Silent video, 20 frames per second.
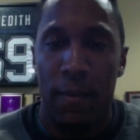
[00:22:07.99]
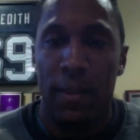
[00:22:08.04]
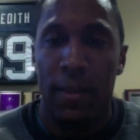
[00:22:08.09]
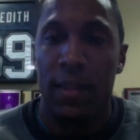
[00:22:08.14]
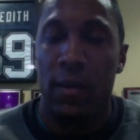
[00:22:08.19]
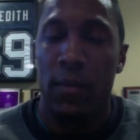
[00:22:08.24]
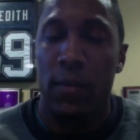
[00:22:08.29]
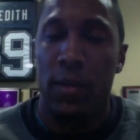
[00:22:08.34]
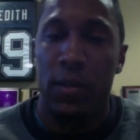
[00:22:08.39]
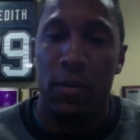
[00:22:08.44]
And
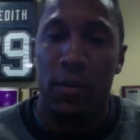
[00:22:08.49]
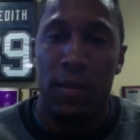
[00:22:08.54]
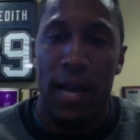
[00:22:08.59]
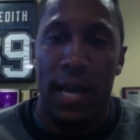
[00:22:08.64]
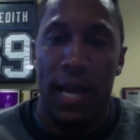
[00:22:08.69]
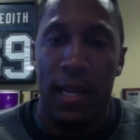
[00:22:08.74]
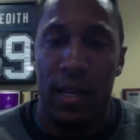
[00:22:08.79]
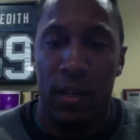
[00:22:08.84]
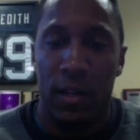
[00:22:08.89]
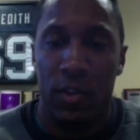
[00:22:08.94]
then we do
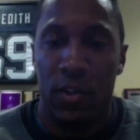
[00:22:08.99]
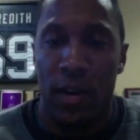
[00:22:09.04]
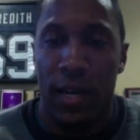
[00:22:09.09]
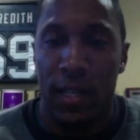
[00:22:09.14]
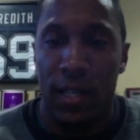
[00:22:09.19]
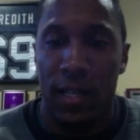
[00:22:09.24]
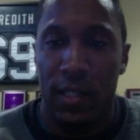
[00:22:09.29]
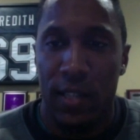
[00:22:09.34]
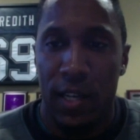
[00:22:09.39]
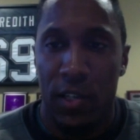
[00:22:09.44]
that in a
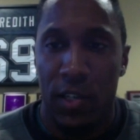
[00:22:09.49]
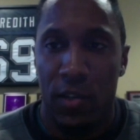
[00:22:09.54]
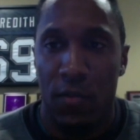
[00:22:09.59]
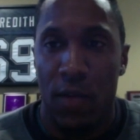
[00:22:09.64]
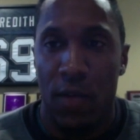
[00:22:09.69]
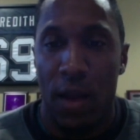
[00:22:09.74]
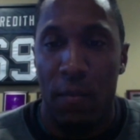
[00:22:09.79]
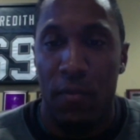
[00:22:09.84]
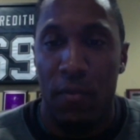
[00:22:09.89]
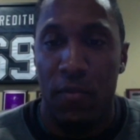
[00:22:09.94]
training session
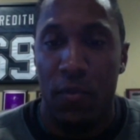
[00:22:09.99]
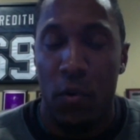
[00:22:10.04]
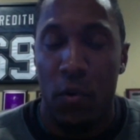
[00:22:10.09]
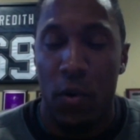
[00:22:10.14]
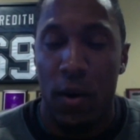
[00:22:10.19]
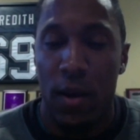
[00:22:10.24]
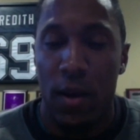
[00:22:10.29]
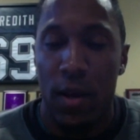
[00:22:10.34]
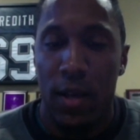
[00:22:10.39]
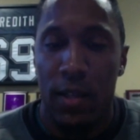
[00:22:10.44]
right
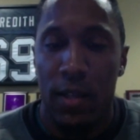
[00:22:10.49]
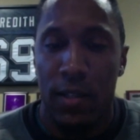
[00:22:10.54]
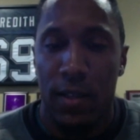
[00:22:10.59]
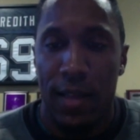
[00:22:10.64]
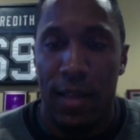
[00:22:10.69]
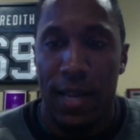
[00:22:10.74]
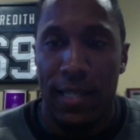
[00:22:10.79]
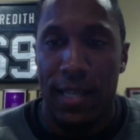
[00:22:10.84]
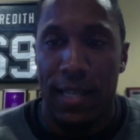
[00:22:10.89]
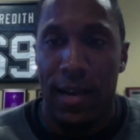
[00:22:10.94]
before. So
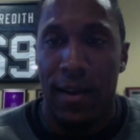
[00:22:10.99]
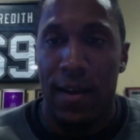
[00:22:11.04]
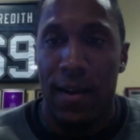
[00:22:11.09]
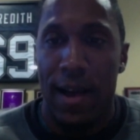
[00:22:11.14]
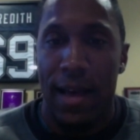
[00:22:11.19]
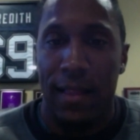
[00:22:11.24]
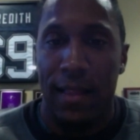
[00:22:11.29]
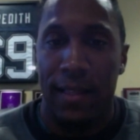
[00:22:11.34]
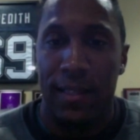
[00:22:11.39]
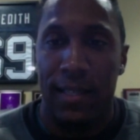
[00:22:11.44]
that's how
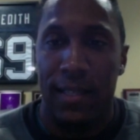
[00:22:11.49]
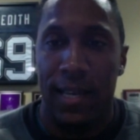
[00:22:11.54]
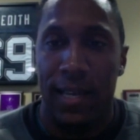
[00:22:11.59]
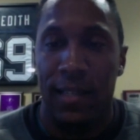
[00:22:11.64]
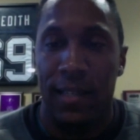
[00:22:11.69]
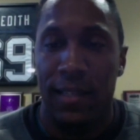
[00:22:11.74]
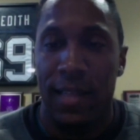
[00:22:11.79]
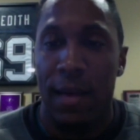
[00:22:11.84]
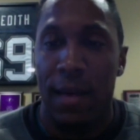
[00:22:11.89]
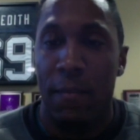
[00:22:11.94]
our athletes
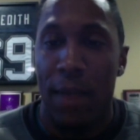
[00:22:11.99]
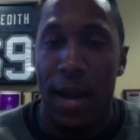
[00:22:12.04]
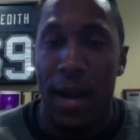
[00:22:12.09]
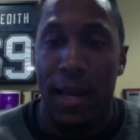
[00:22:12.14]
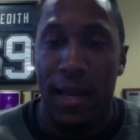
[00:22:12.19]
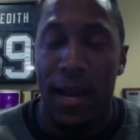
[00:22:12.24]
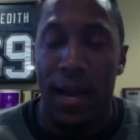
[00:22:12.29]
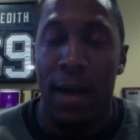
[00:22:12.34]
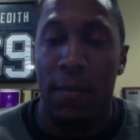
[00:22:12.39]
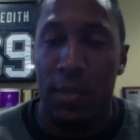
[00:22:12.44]
get into that
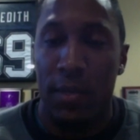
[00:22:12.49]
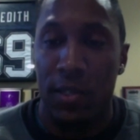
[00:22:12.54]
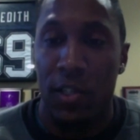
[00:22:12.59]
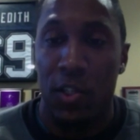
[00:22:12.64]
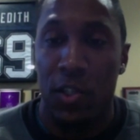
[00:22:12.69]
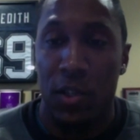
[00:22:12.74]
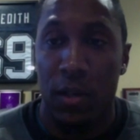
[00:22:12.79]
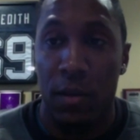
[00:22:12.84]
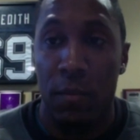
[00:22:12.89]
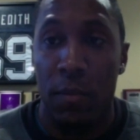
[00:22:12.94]
body
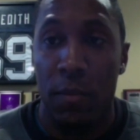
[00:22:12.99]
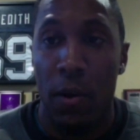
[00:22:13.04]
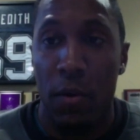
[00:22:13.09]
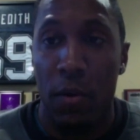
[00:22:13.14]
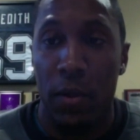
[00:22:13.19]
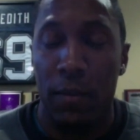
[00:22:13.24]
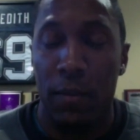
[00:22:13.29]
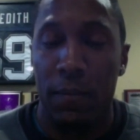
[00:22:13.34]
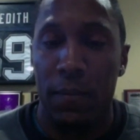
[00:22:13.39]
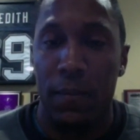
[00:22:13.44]
composition
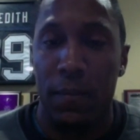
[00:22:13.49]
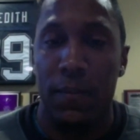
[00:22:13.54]
component.